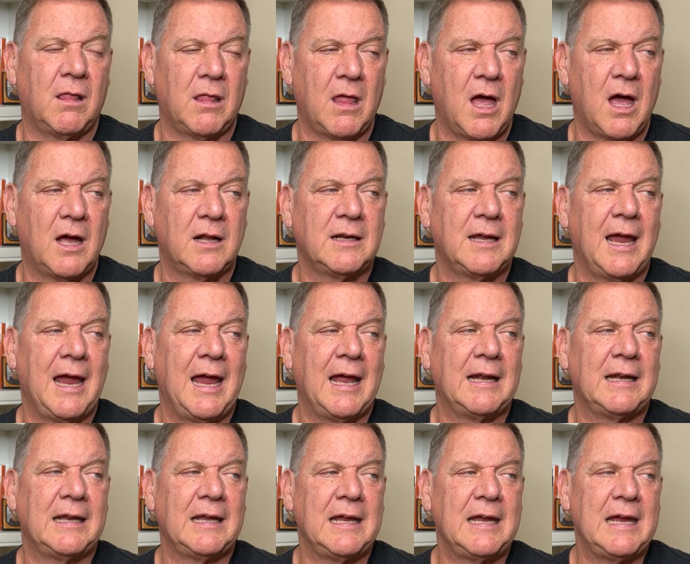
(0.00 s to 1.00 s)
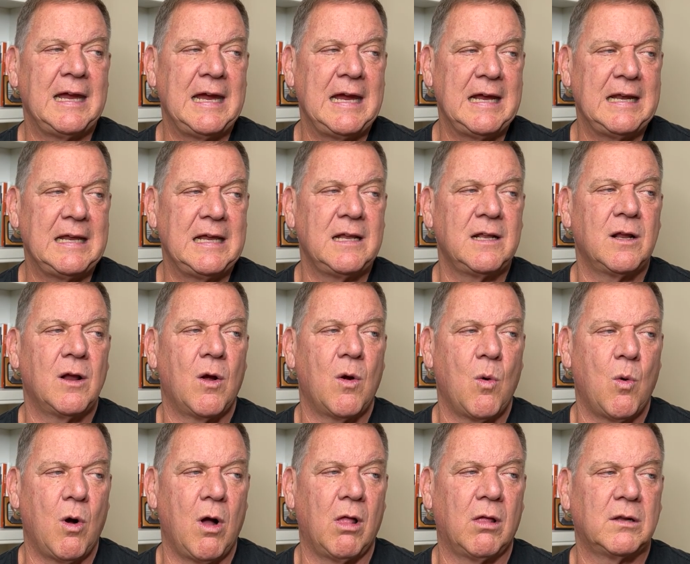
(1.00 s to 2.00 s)
lot and eating
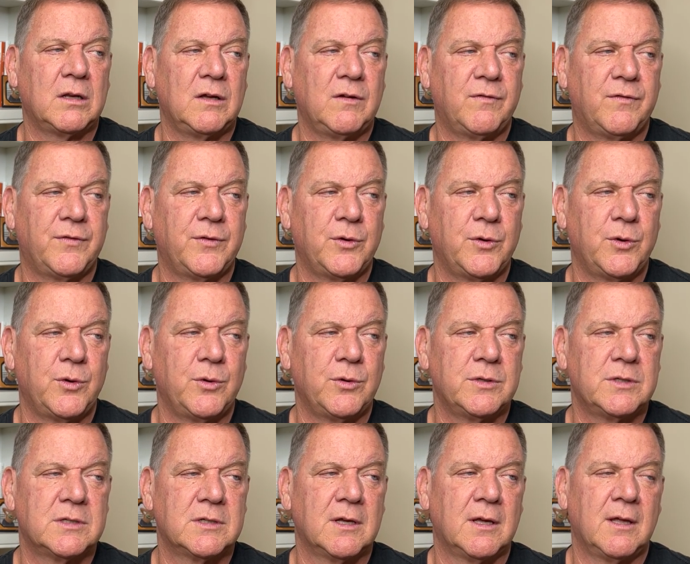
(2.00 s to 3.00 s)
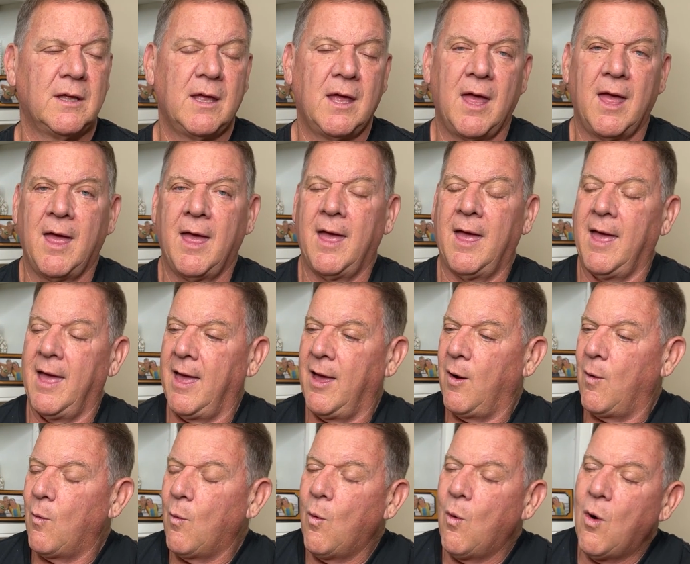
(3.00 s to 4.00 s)
quality foods.
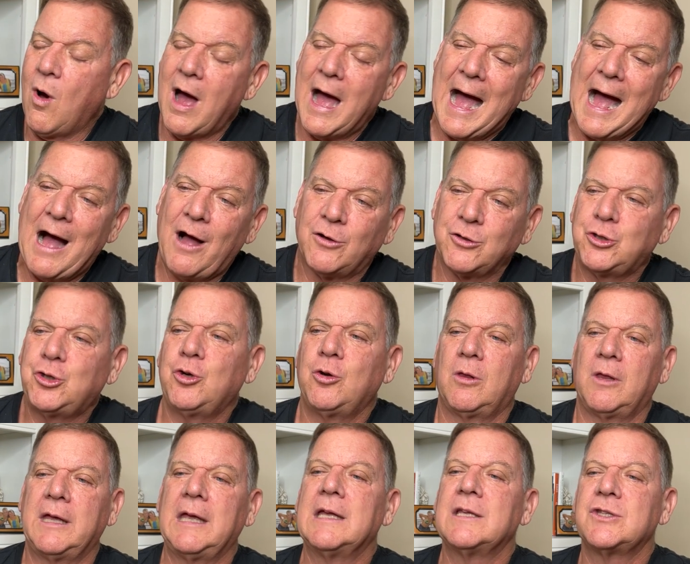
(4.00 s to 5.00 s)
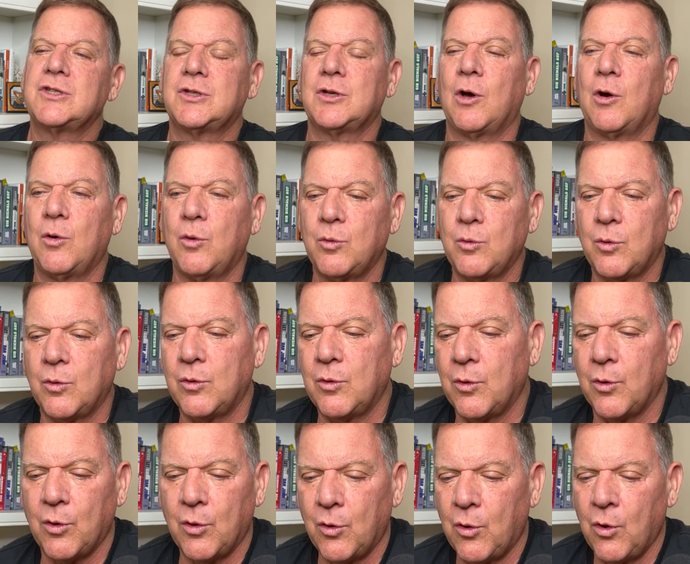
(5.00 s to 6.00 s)
Wow, Julian, so
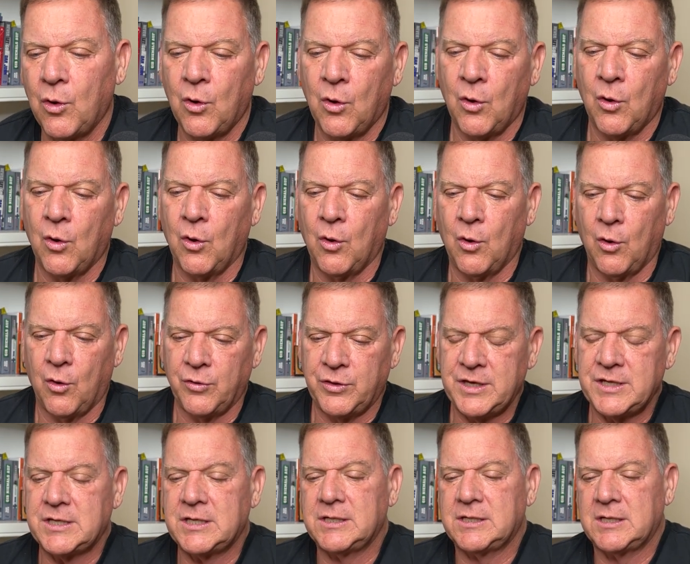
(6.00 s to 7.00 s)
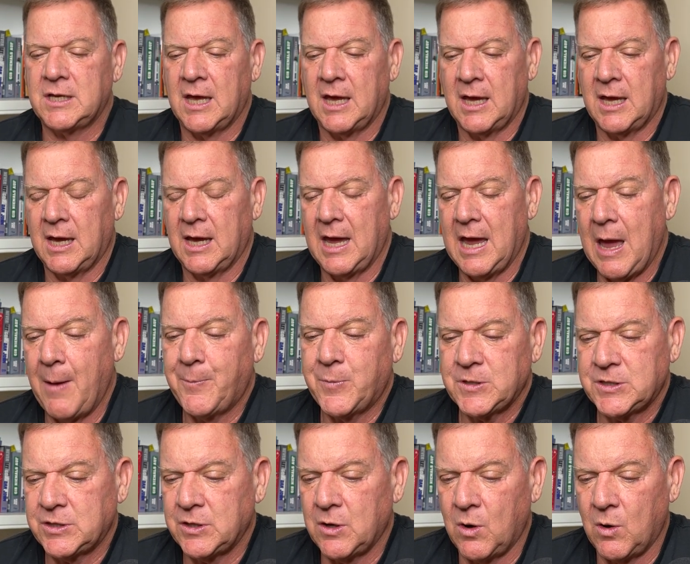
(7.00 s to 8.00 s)
this is
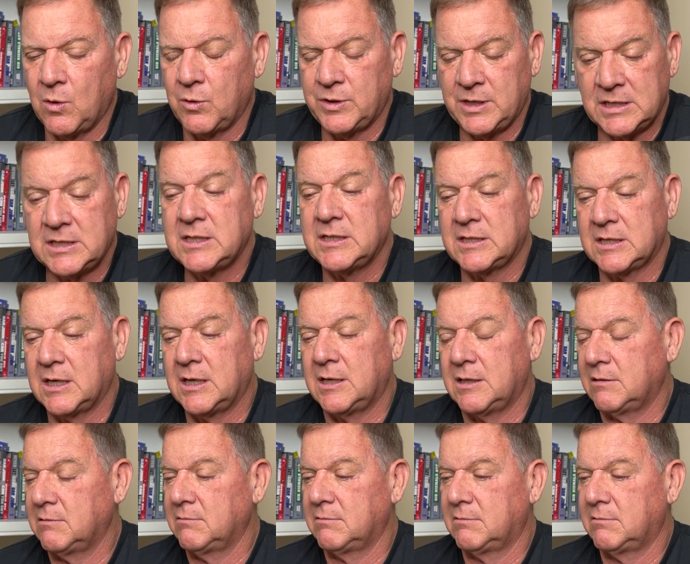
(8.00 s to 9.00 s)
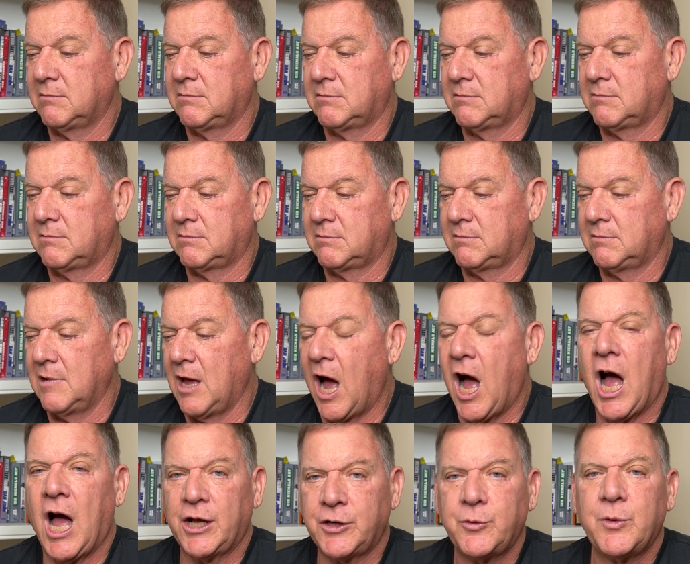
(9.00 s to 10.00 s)
episode, this is a
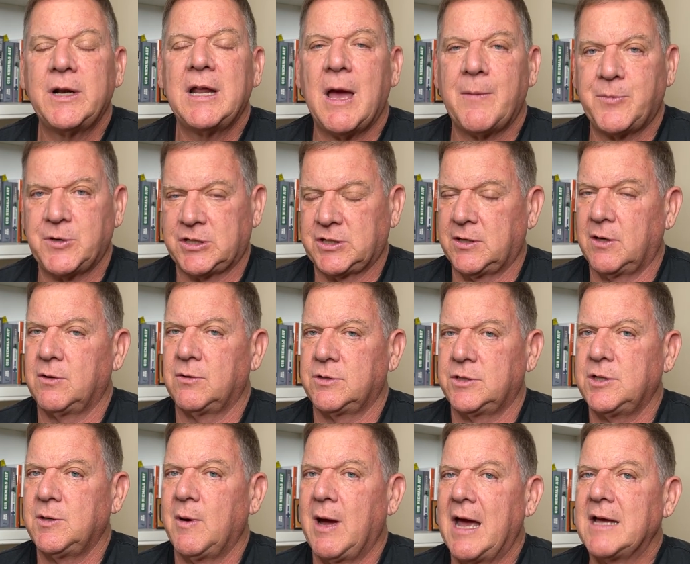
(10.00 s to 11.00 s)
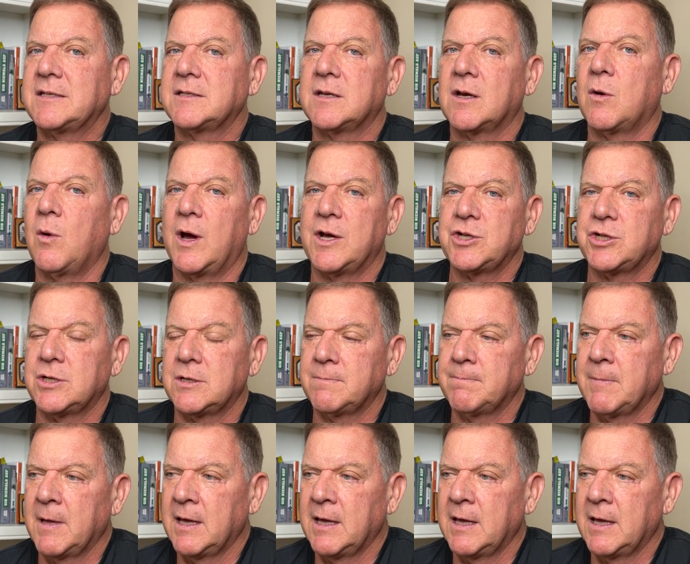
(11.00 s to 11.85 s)
hundred episodes you asked a question,